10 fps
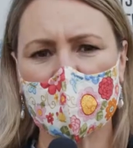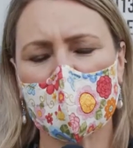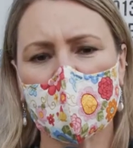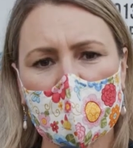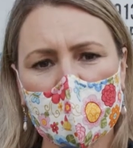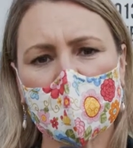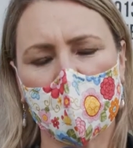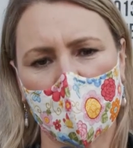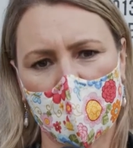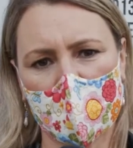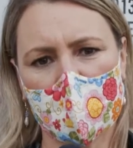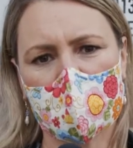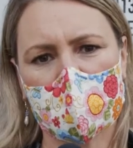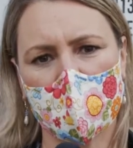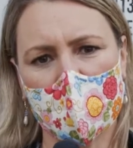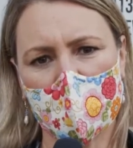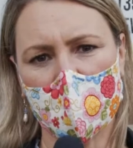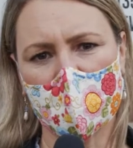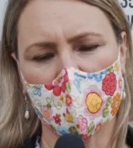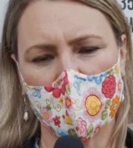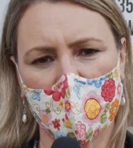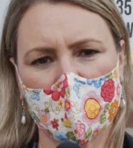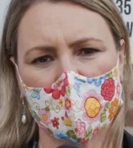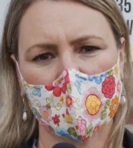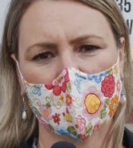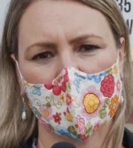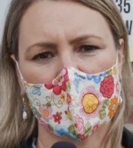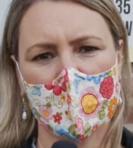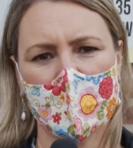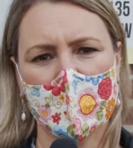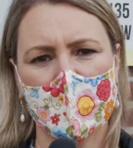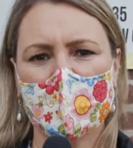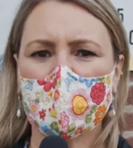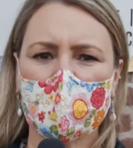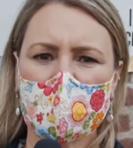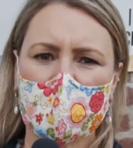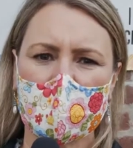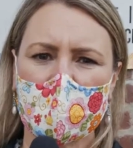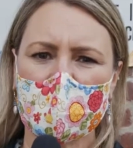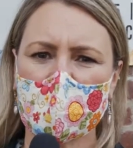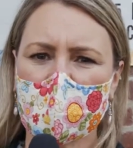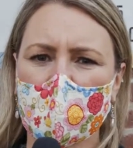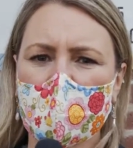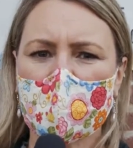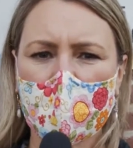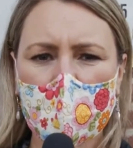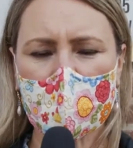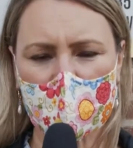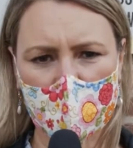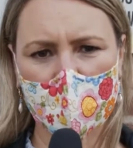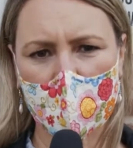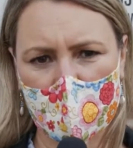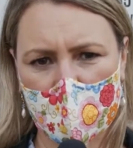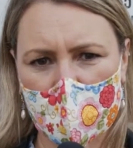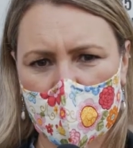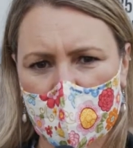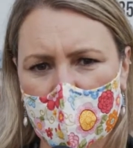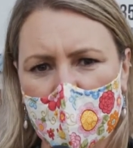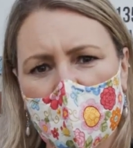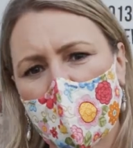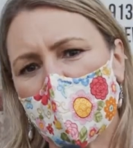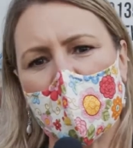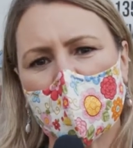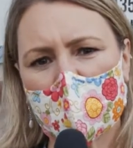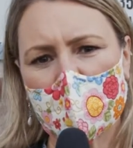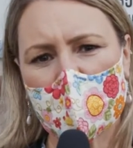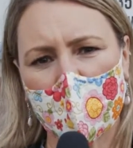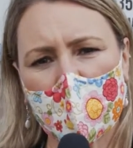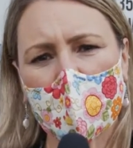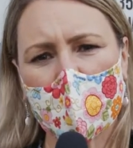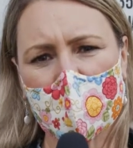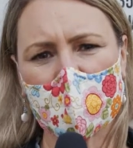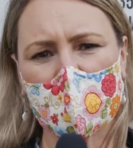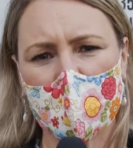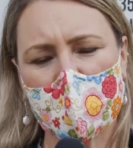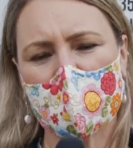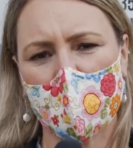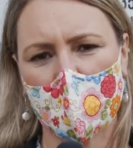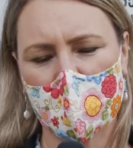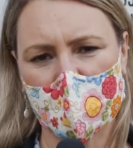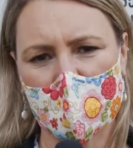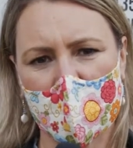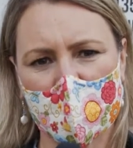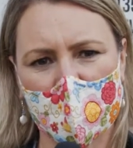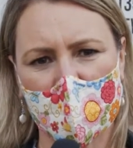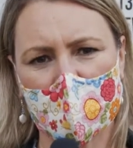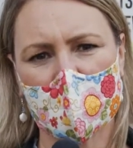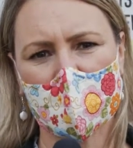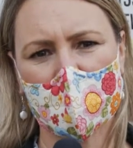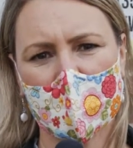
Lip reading: extremely hard by the pandemic. New City Kids is one of 4 mission partners here in Paterson that we are raising money for this Advent.